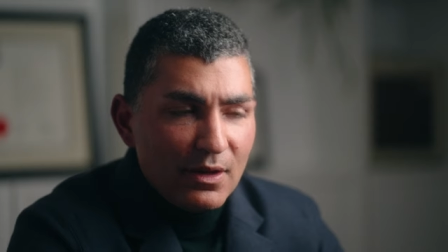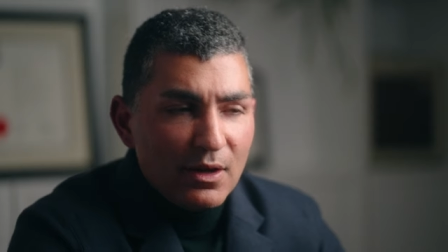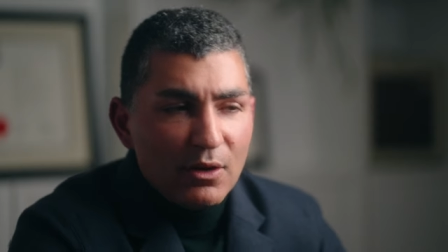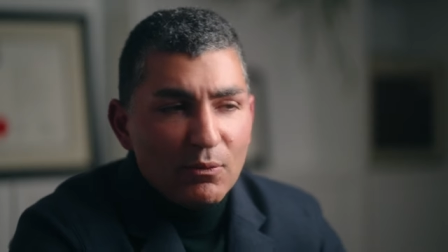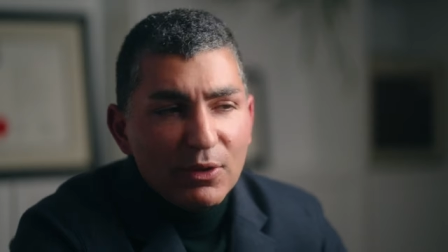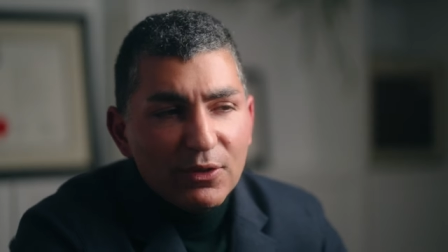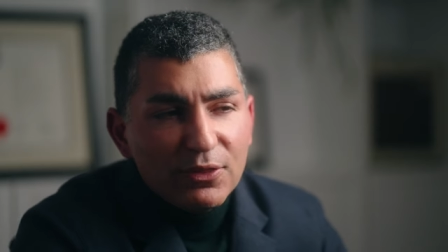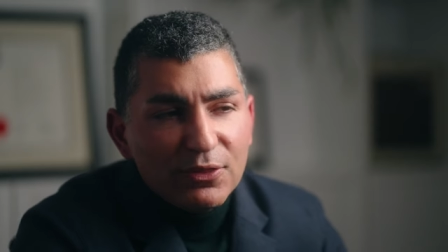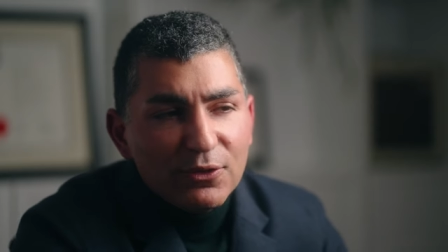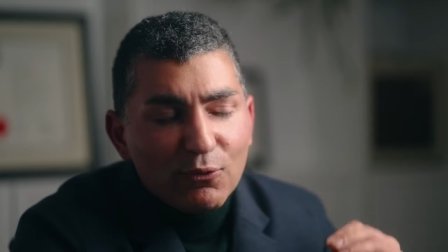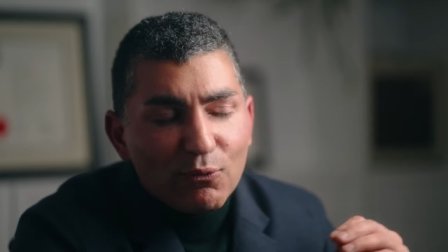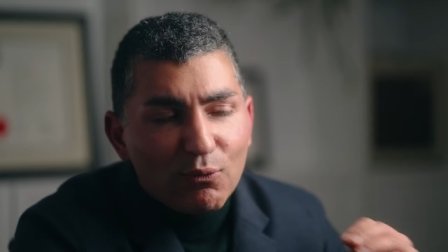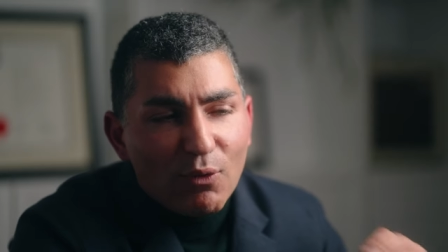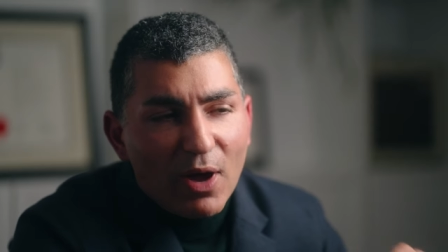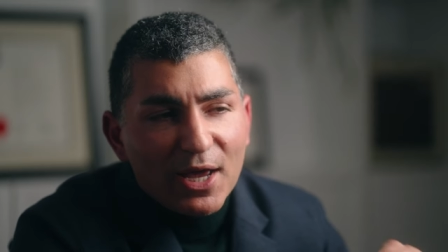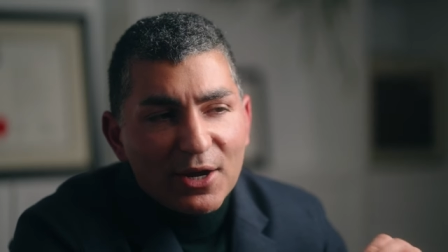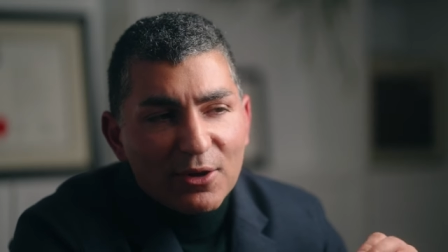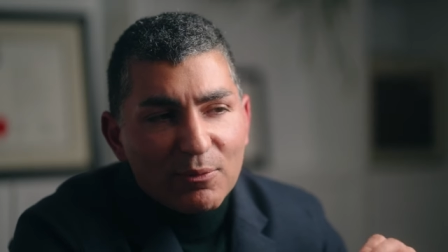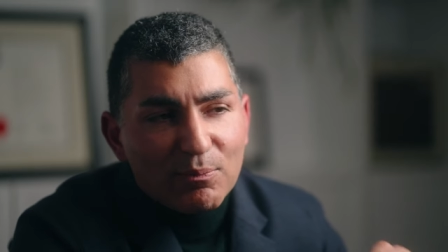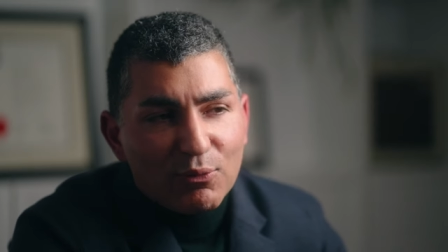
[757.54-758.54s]
With the
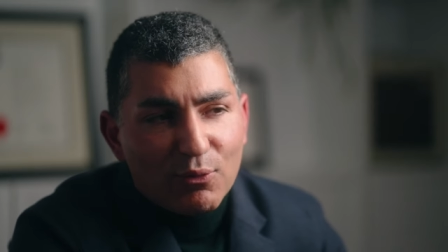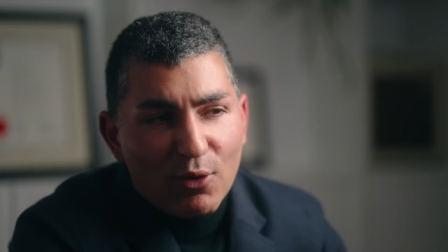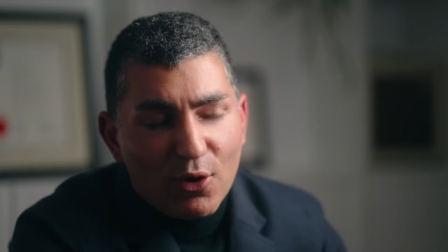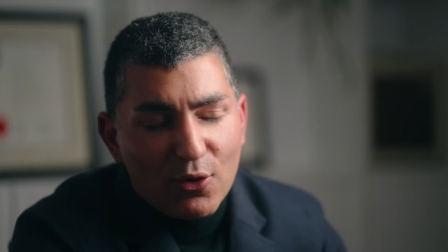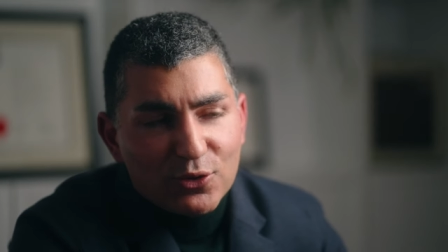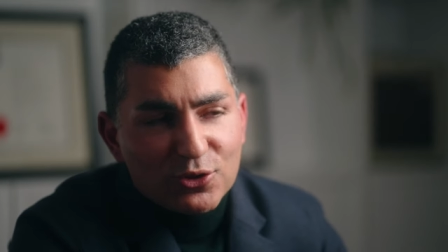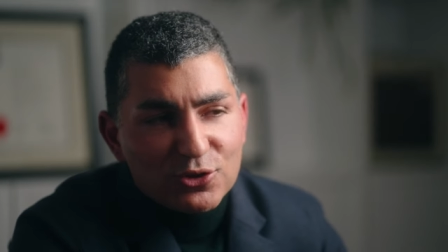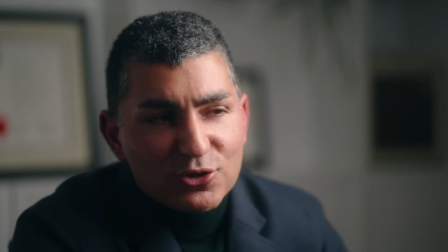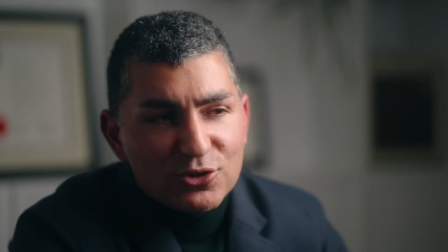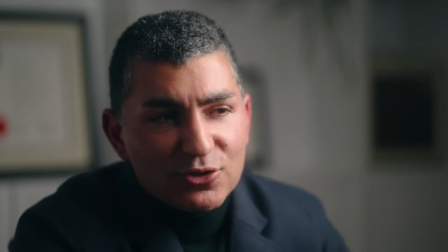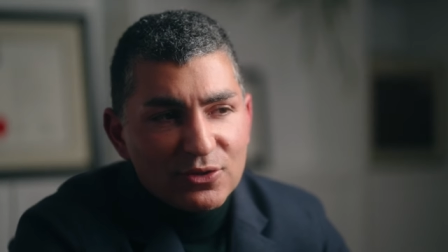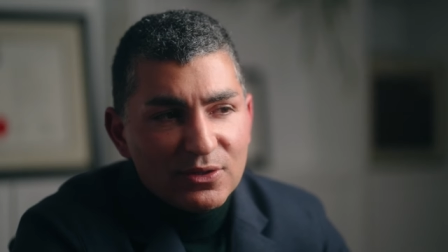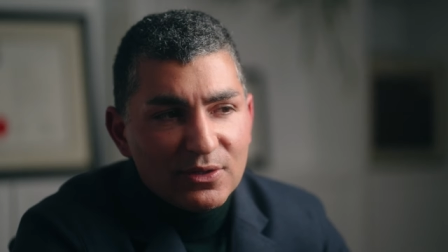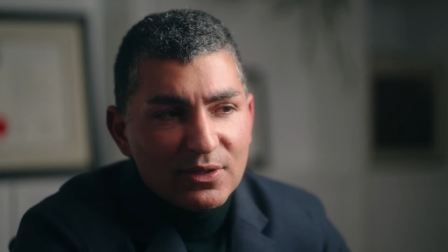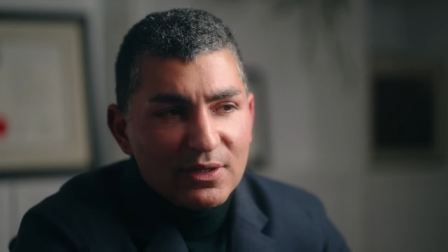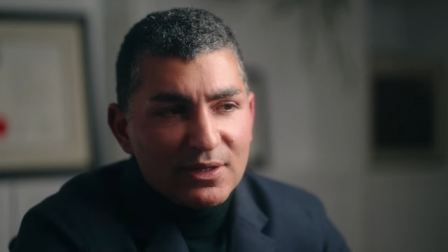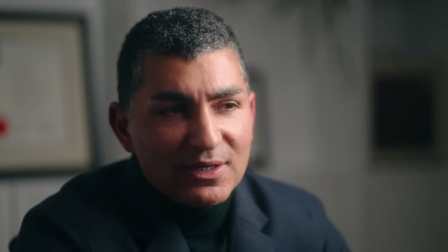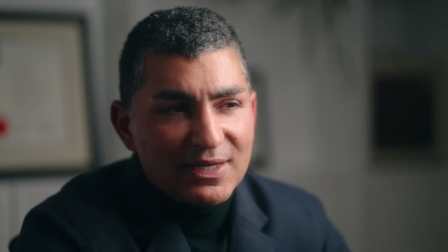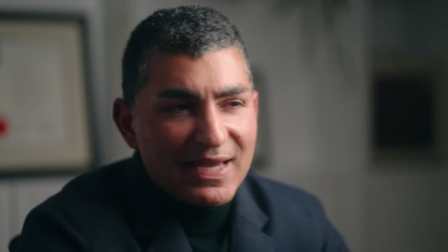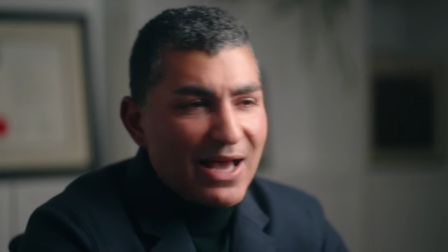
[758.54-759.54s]
right approach,
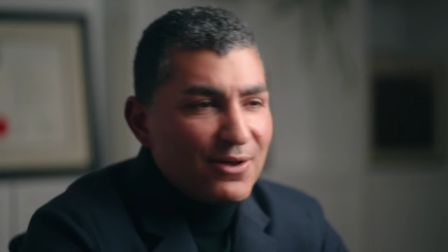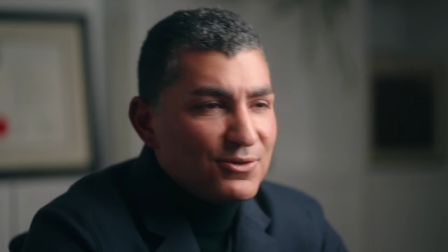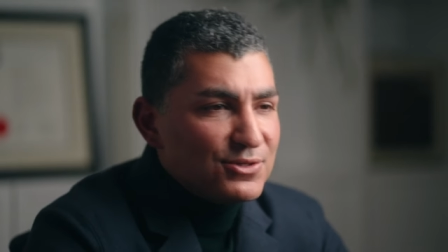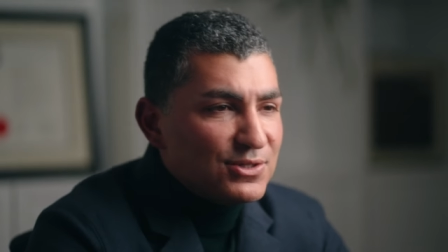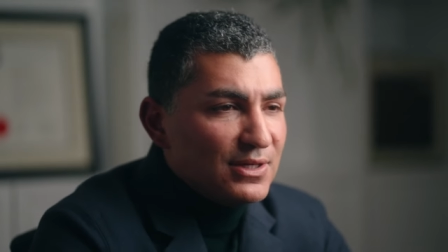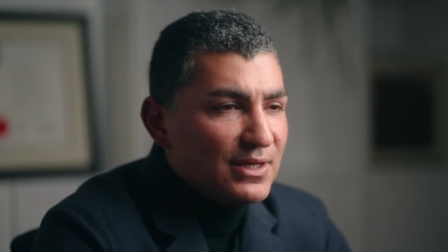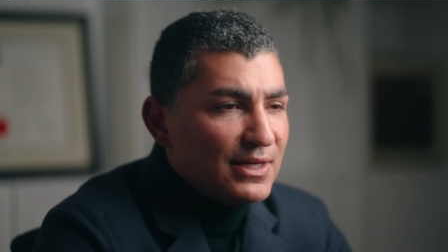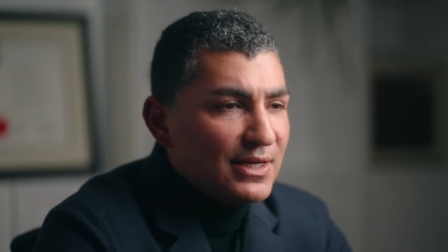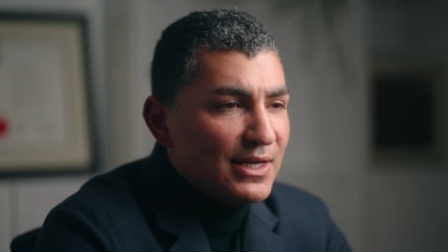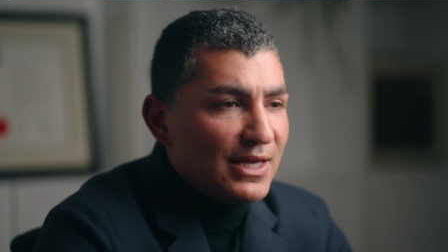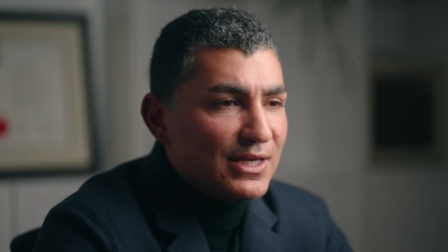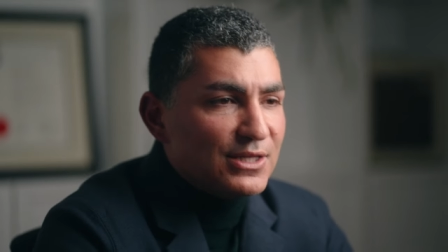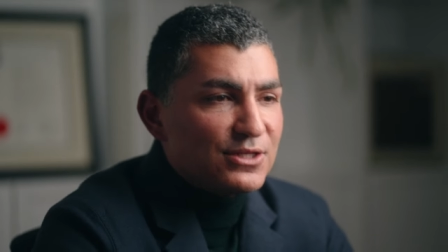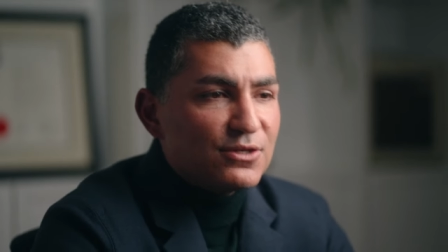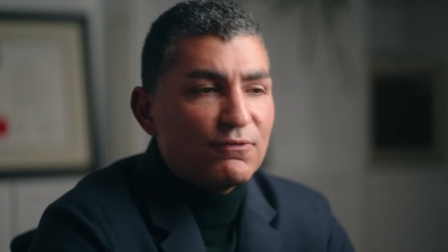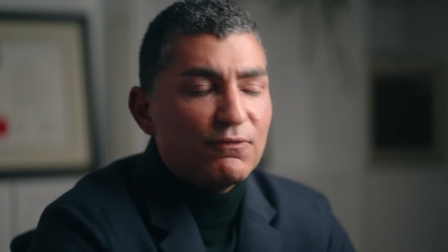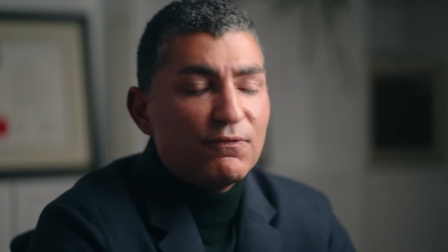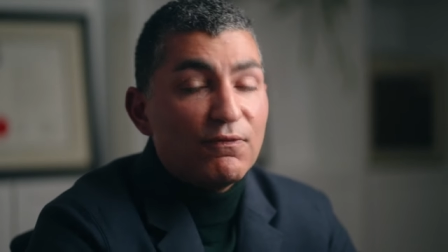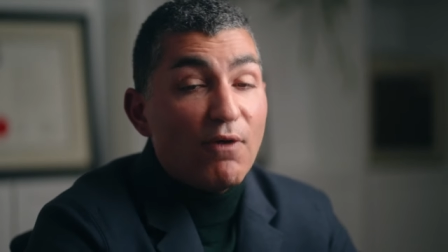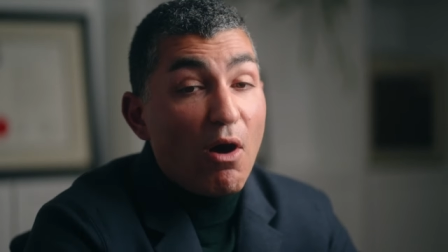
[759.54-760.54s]
counseling is
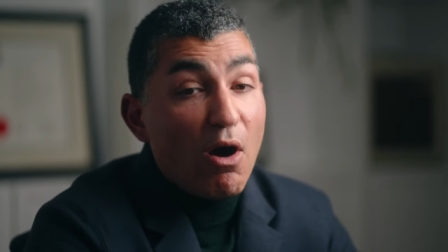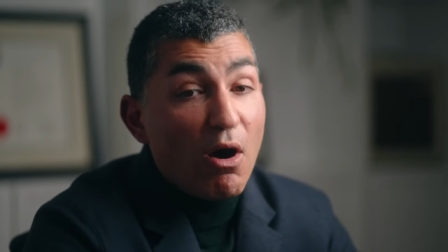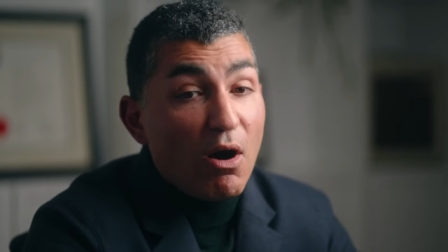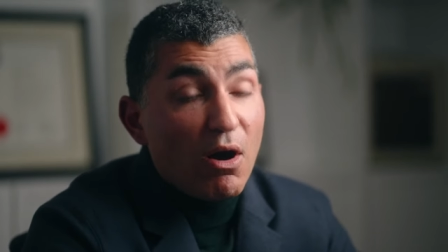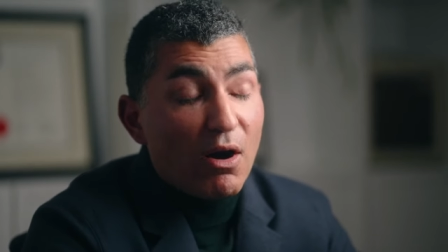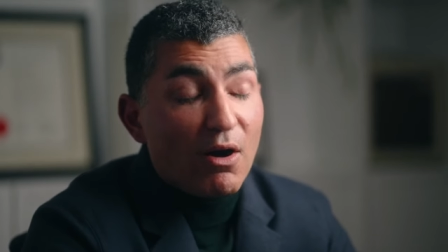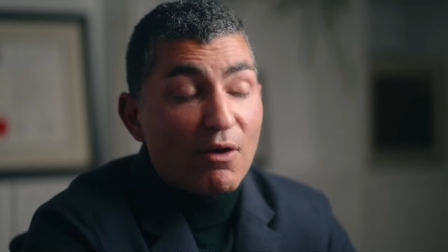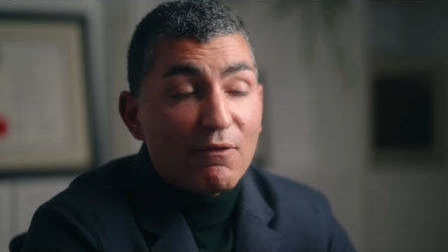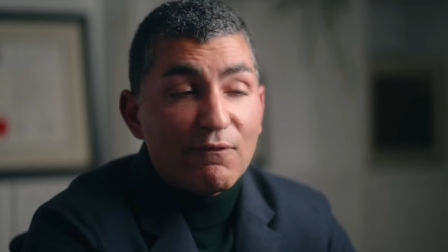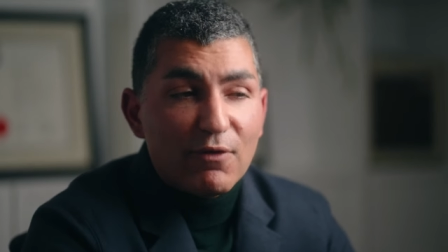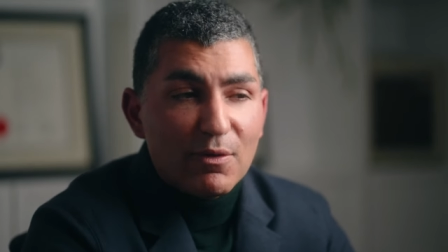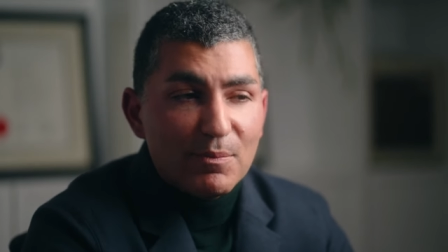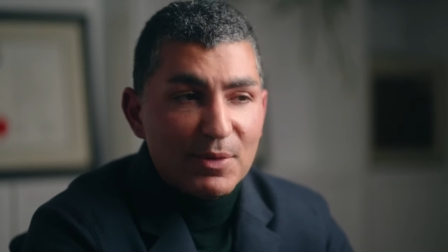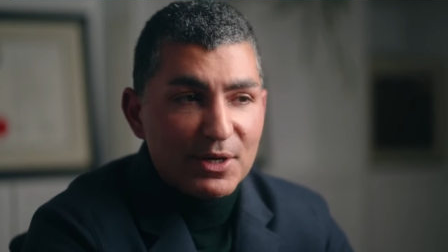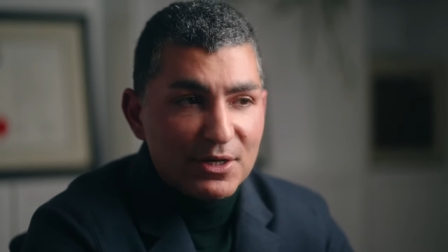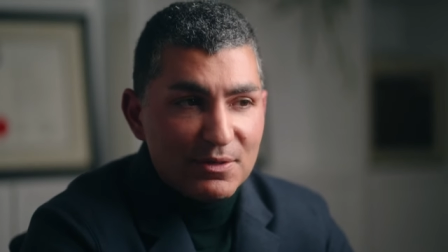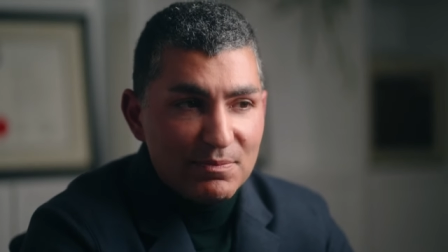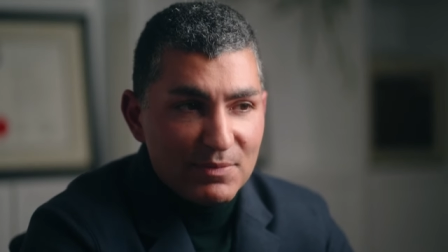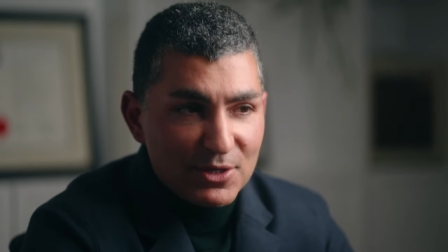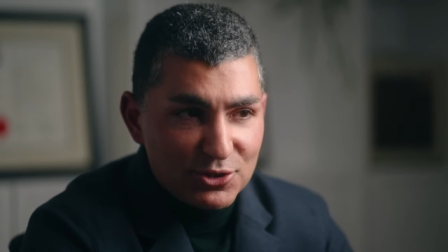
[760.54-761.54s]
far from an
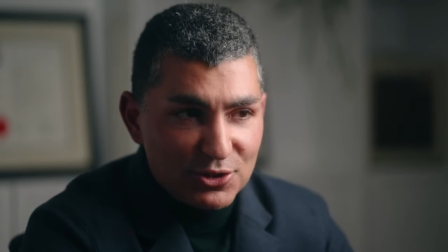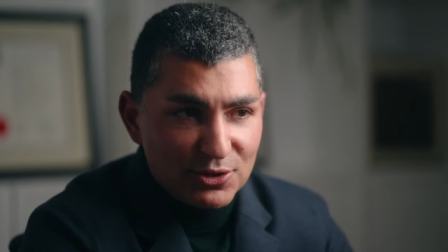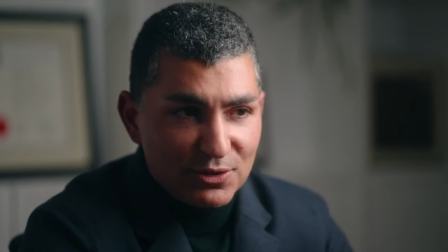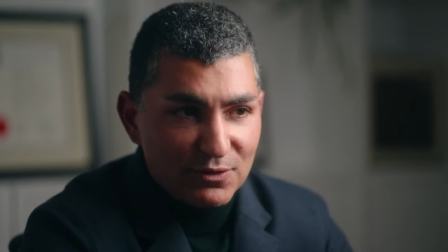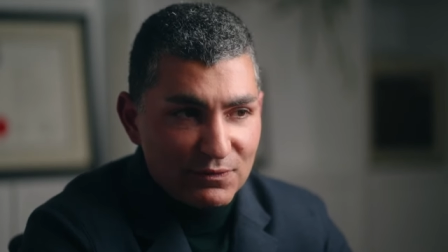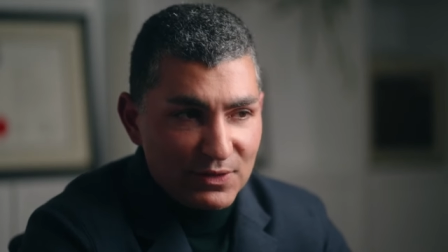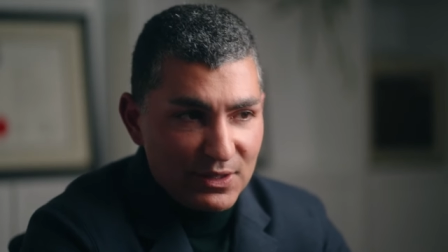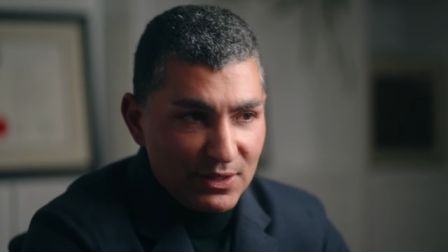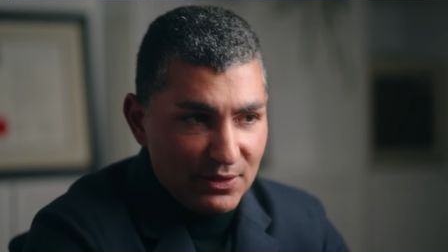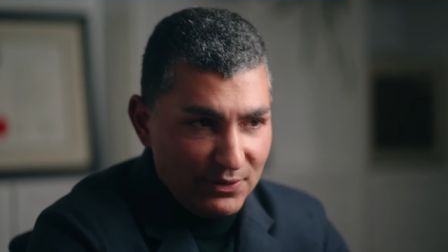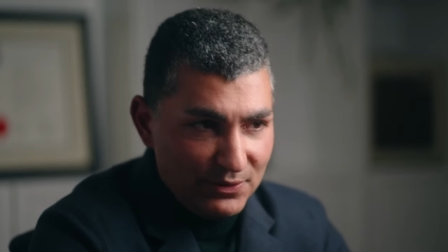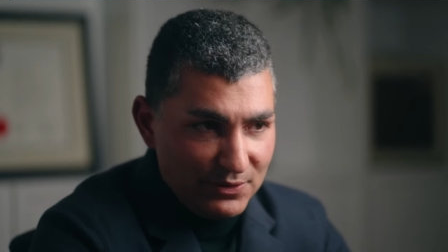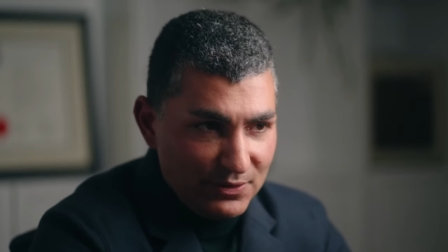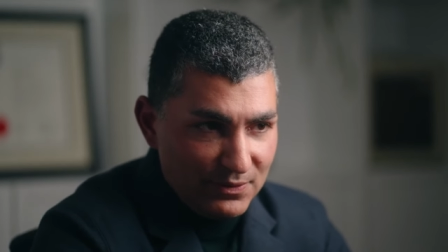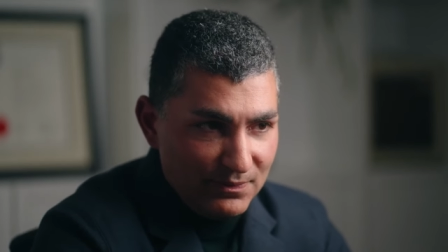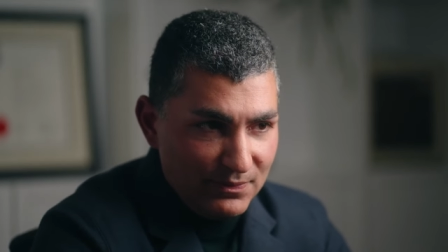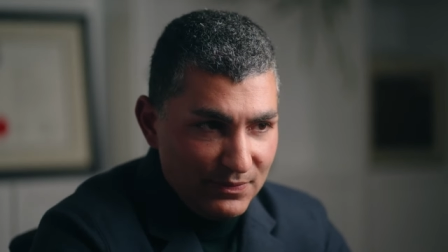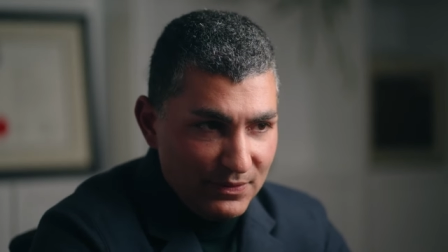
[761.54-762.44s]
admission of guilt.